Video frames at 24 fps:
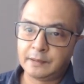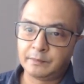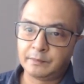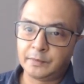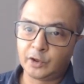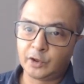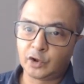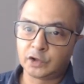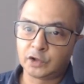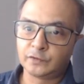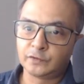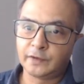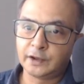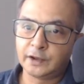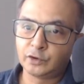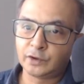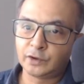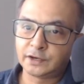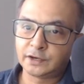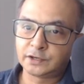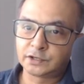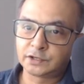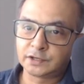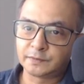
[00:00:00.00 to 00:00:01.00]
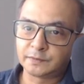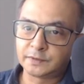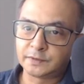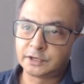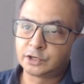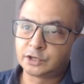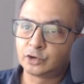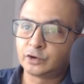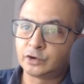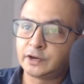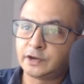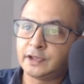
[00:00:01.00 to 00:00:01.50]
Because when you are
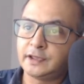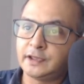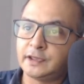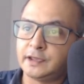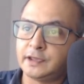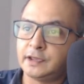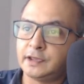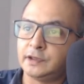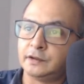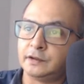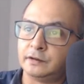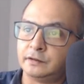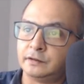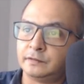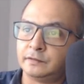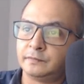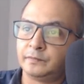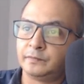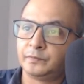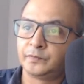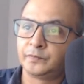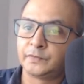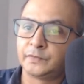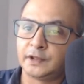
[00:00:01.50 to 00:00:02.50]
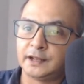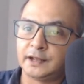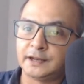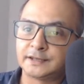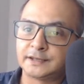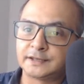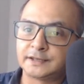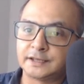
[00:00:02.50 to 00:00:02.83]
substituting here, let's say